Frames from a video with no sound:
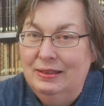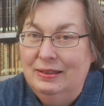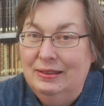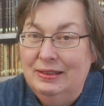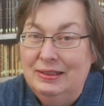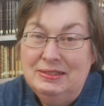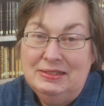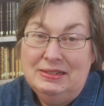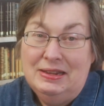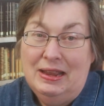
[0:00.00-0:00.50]

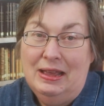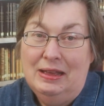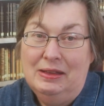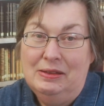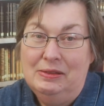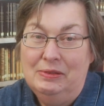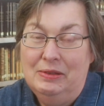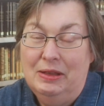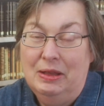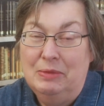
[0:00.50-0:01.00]
is
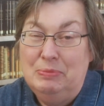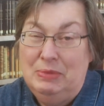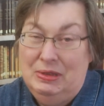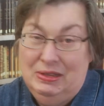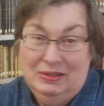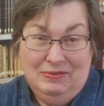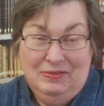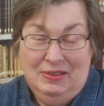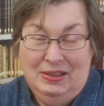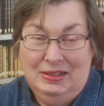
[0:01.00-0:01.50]
now a
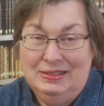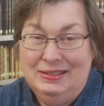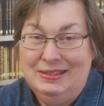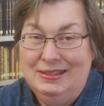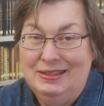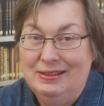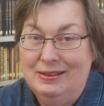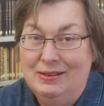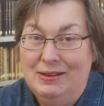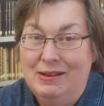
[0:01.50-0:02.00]
big
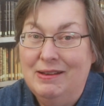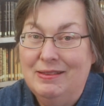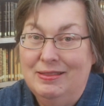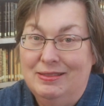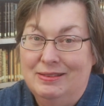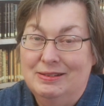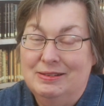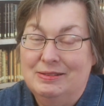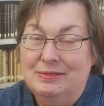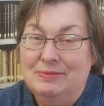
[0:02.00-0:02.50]
fancy
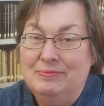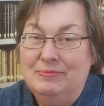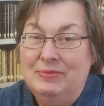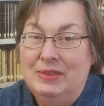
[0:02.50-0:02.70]
author,